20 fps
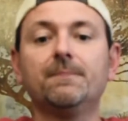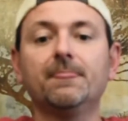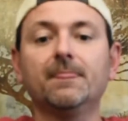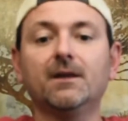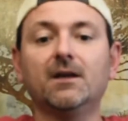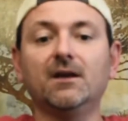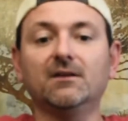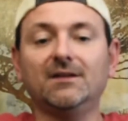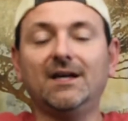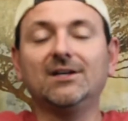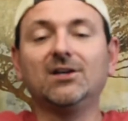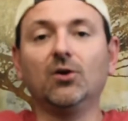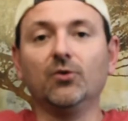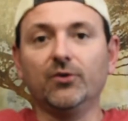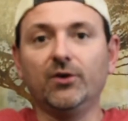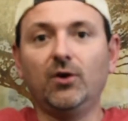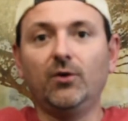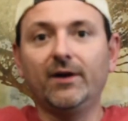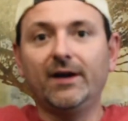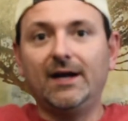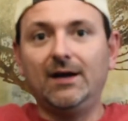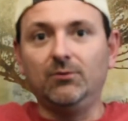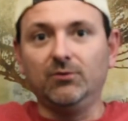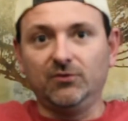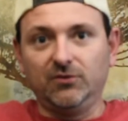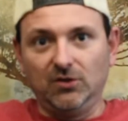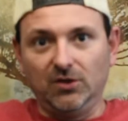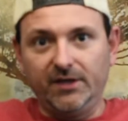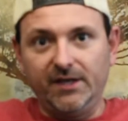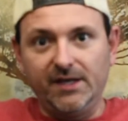because I don't know what I
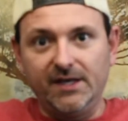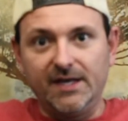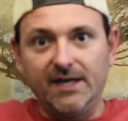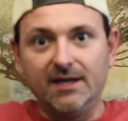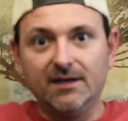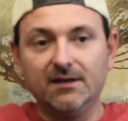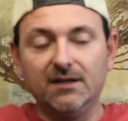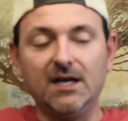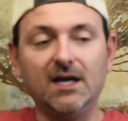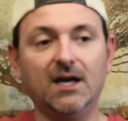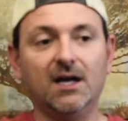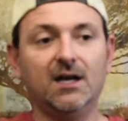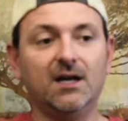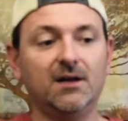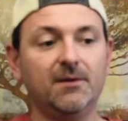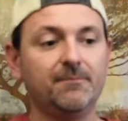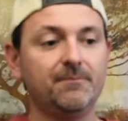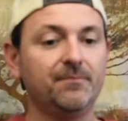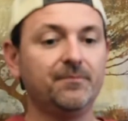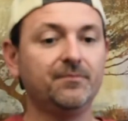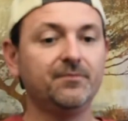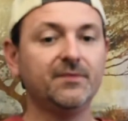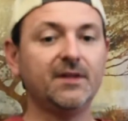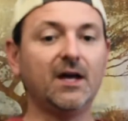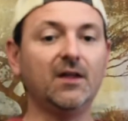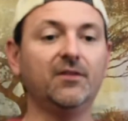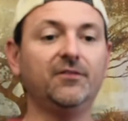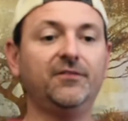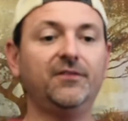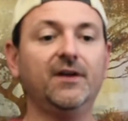was looking at.
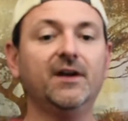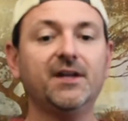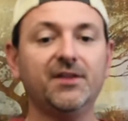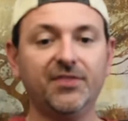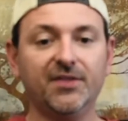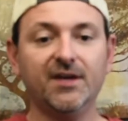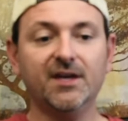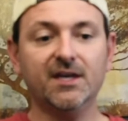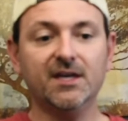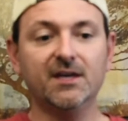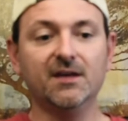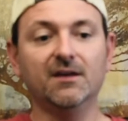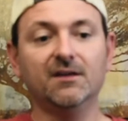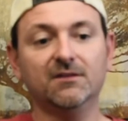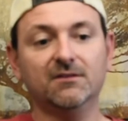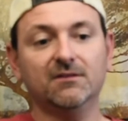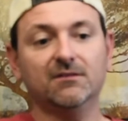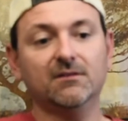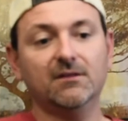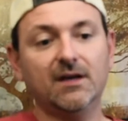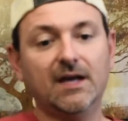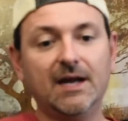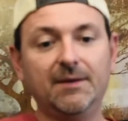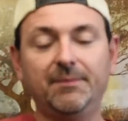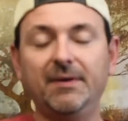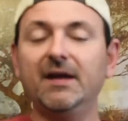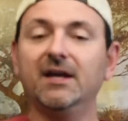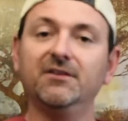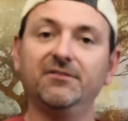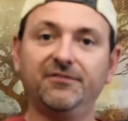Now the funny thing is, I
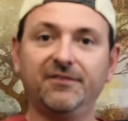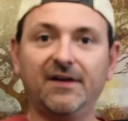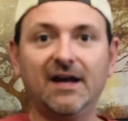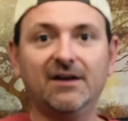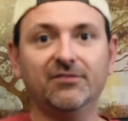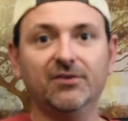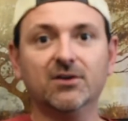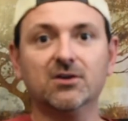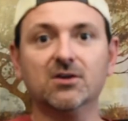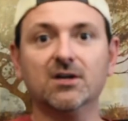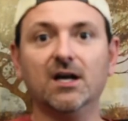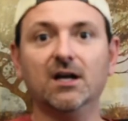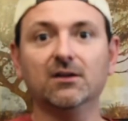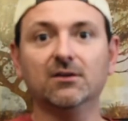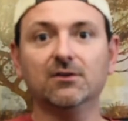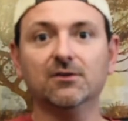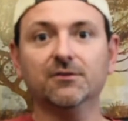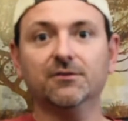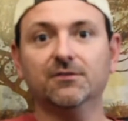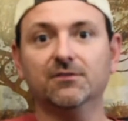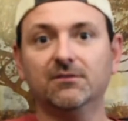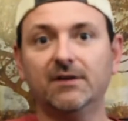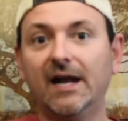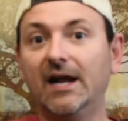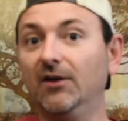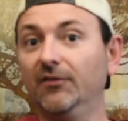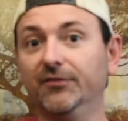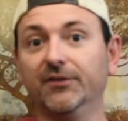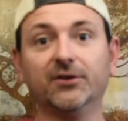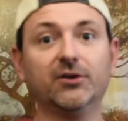paid $500
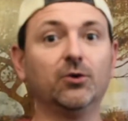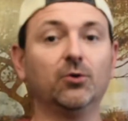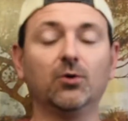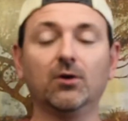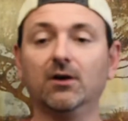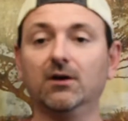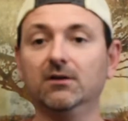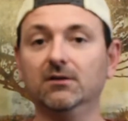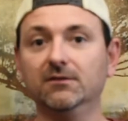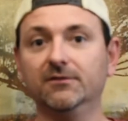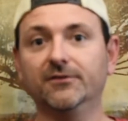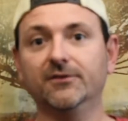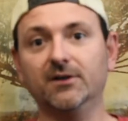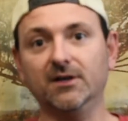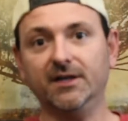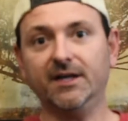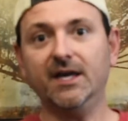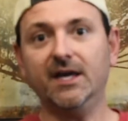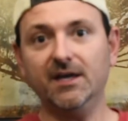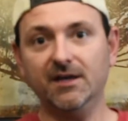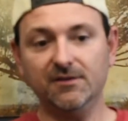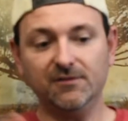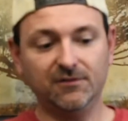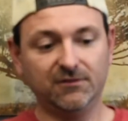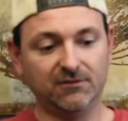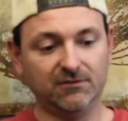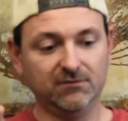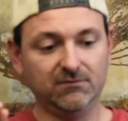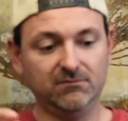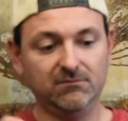out the door for a
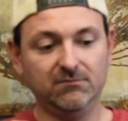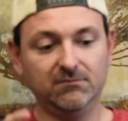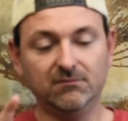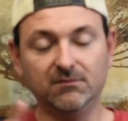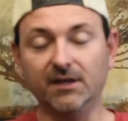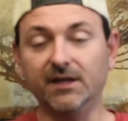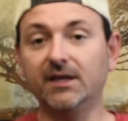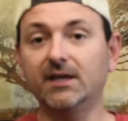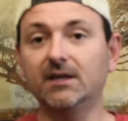case, the